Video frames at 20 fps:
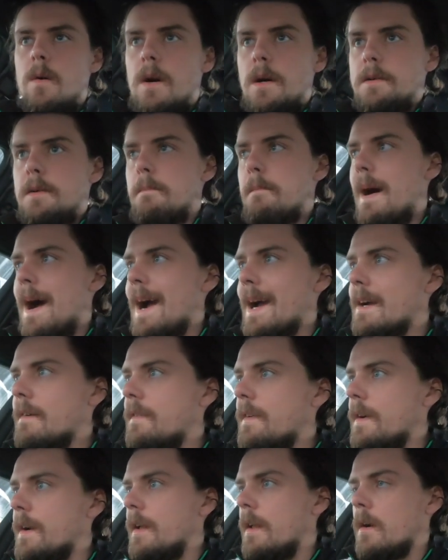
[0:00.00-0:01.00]
welcome back
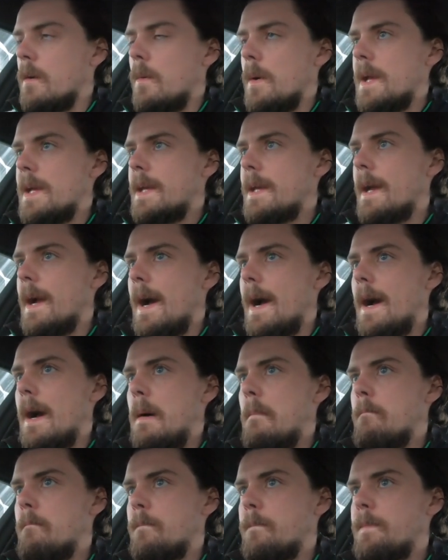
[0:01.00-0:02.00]
for another week.
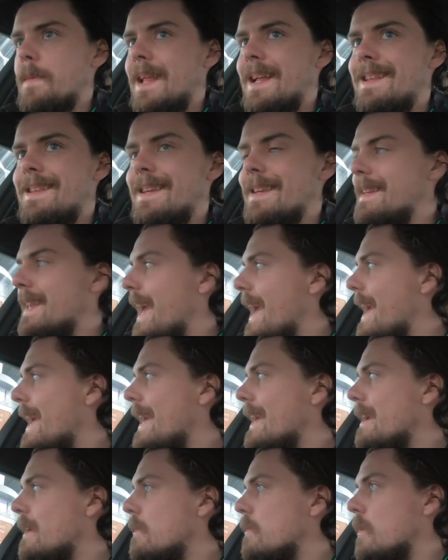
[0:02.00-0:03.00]

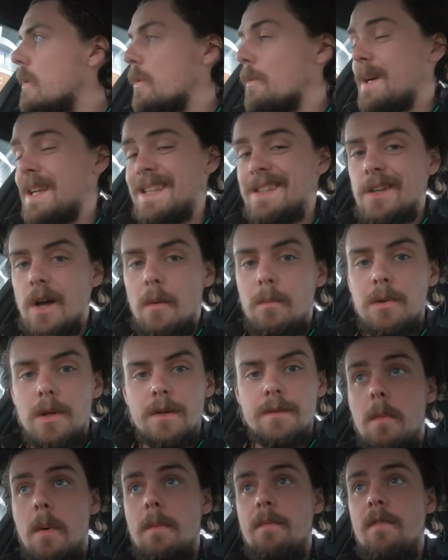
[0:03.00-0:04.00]
Today we're on the way to
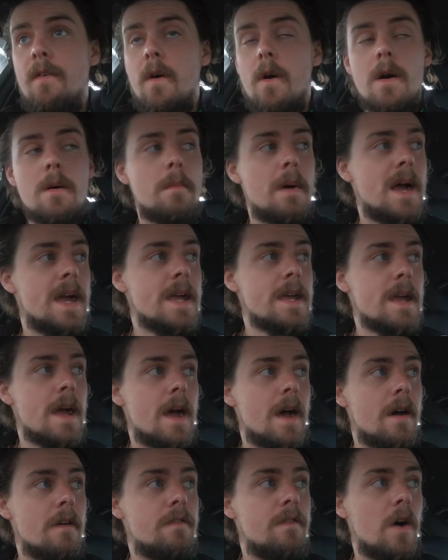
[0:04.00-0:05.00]
Dublin. I'm up for
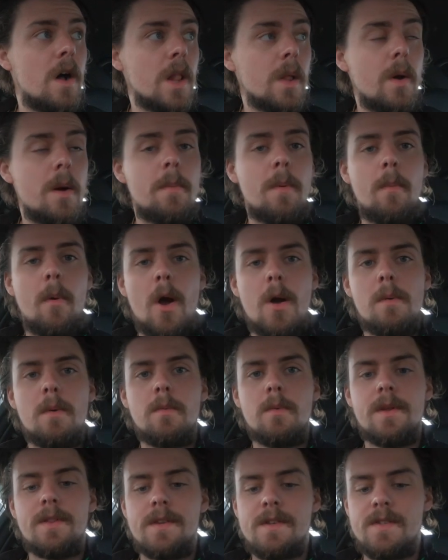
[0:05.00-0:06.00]
my follow-up
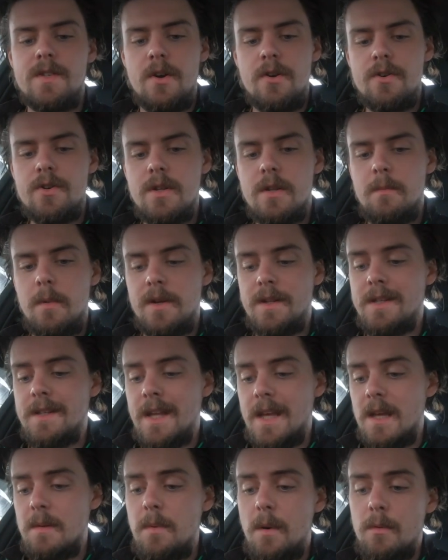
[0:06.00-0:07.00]
appointment with the surgeon about the
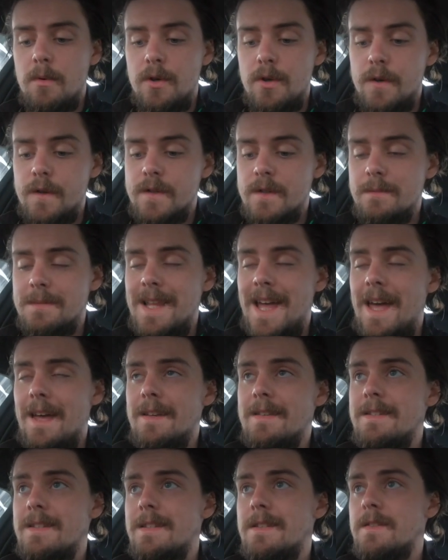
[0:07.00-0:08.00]
knee, but we're doing some
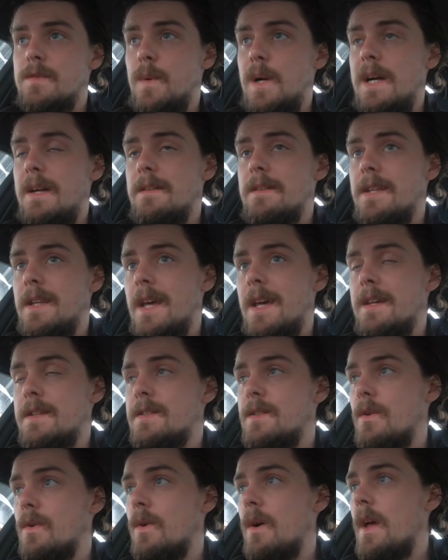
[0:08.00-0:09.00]
testing as well today.
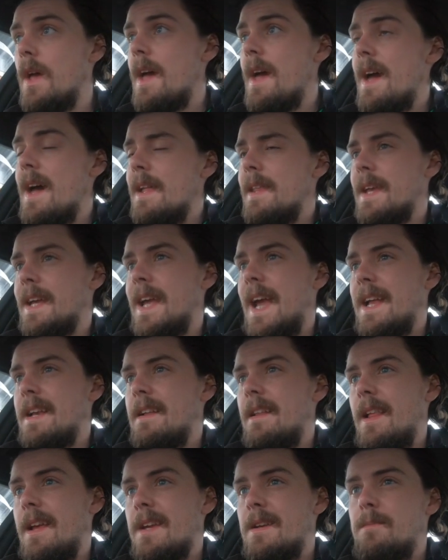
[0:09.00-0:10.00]
So they kind
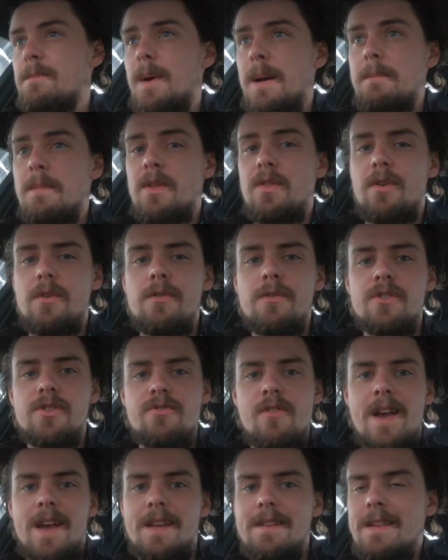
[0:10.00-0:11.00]
of like put me through
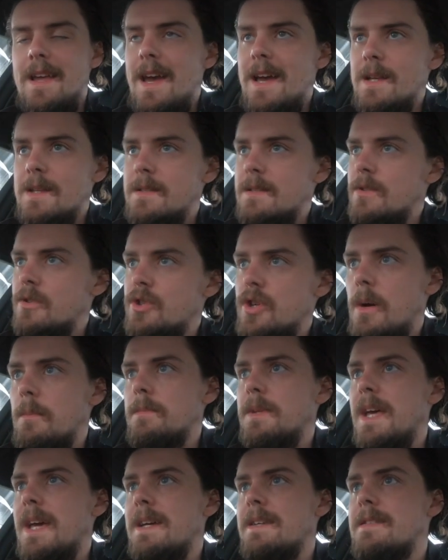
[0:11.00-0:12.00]
strength testing and
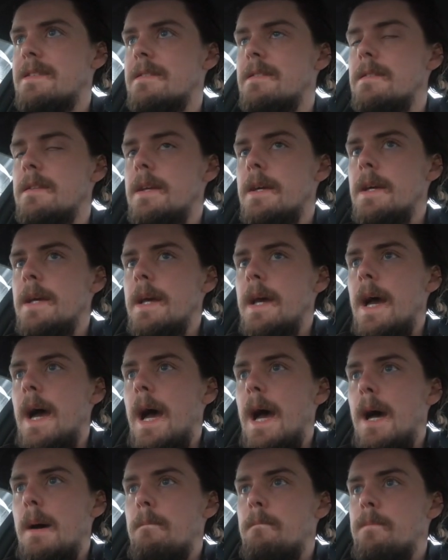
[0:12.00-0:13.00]
jump testing
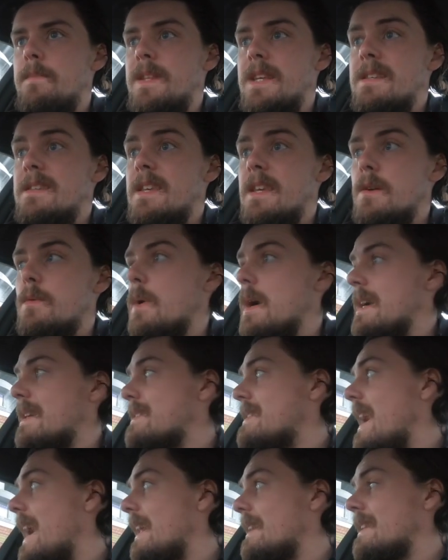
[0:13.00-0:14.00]
to see where
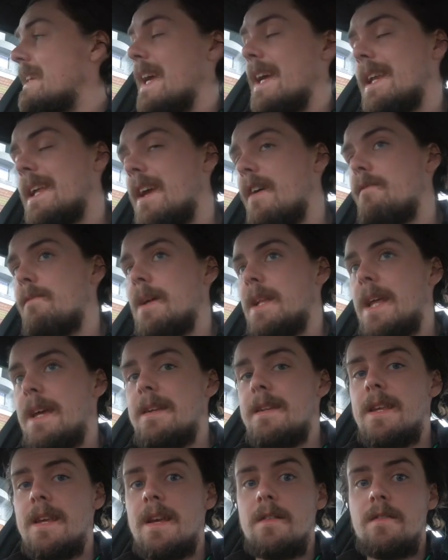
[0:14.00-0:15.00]
it's at and kind of give me an
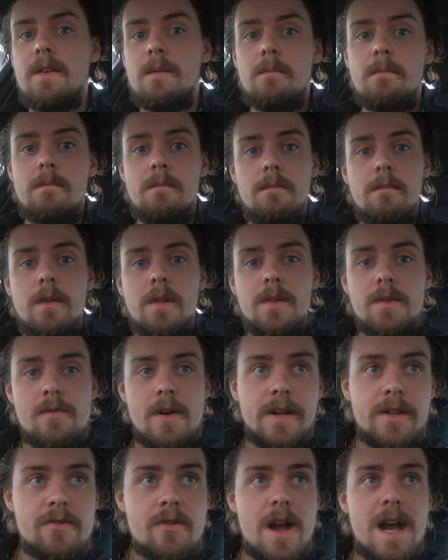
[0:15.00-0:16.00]
idea if I'm on the
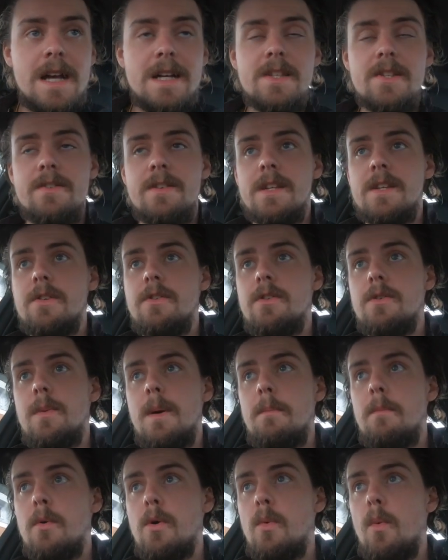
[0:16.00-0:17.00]
right tracks or I need to do a
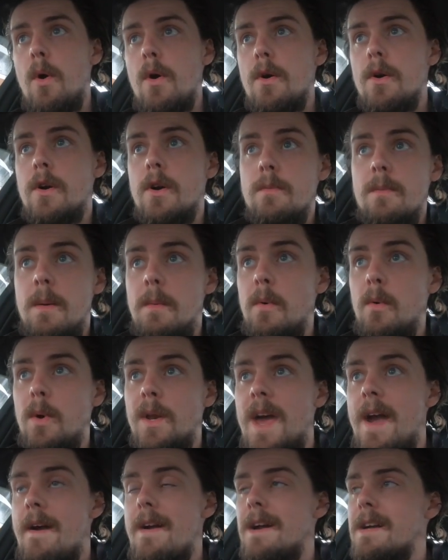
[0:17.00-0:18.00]
bit more work or maybe
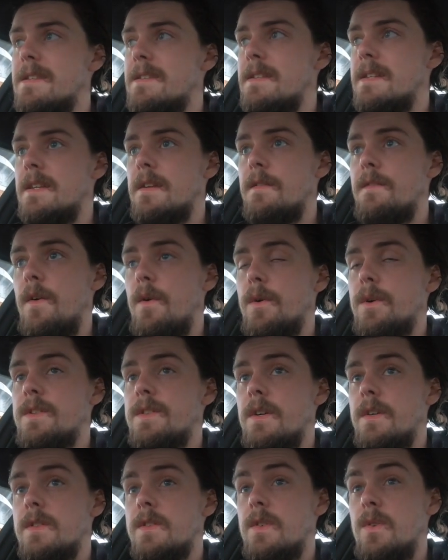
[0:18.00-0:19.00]
what areas I need to
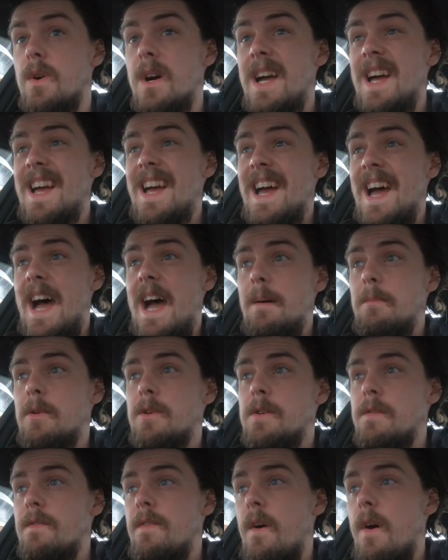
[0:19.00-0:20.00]
focus on. So I'm
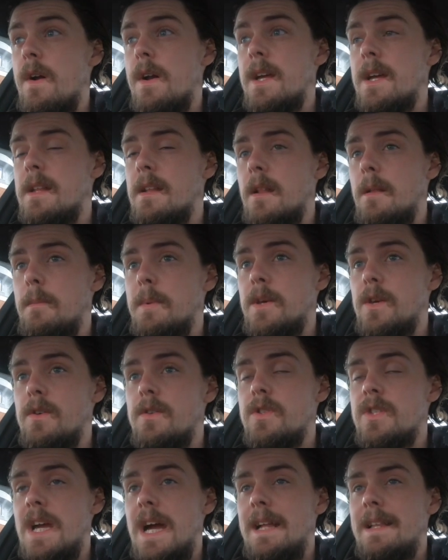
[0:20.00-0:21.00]
looking forward to it, and it'll be
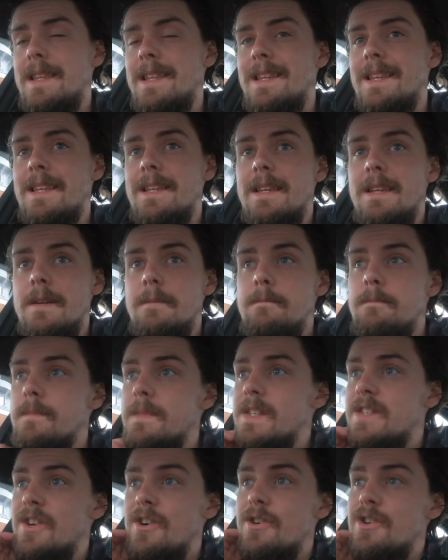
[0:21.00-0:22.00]
good chatting to
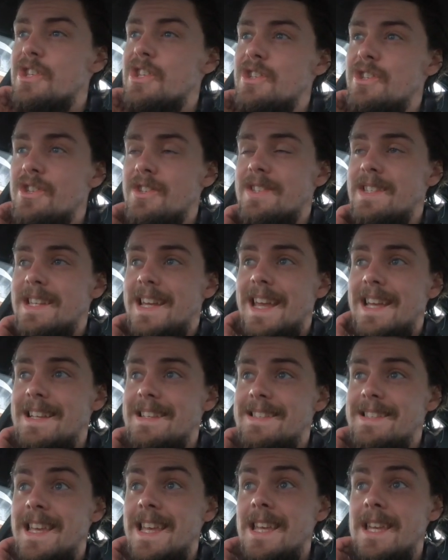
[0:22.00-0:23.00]
the surgeon just to kind
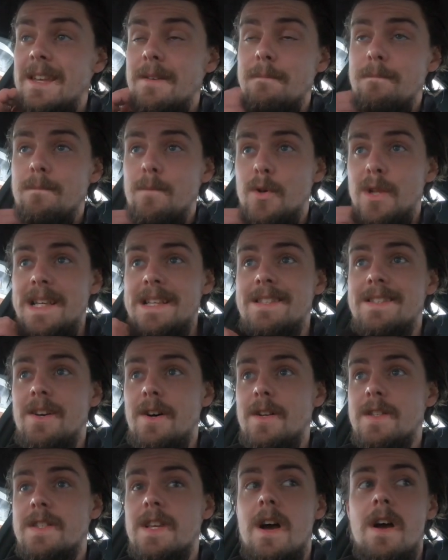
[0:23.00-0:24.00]
of see what his
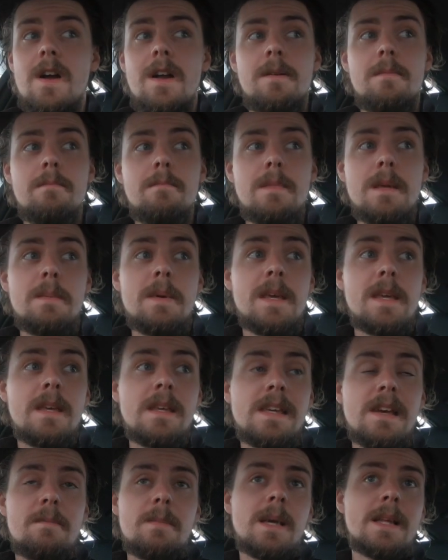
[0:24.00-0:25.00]
thoughts are and maybe
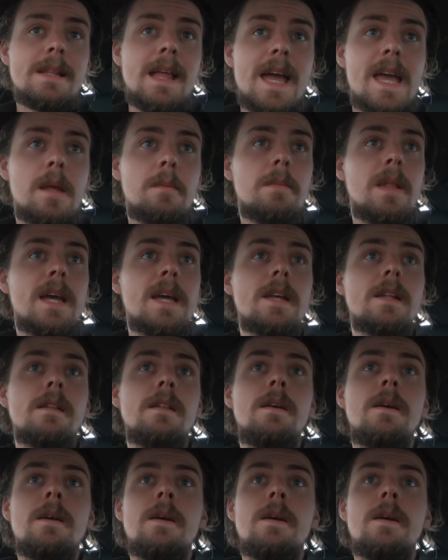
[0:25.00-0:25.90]
give me a timeline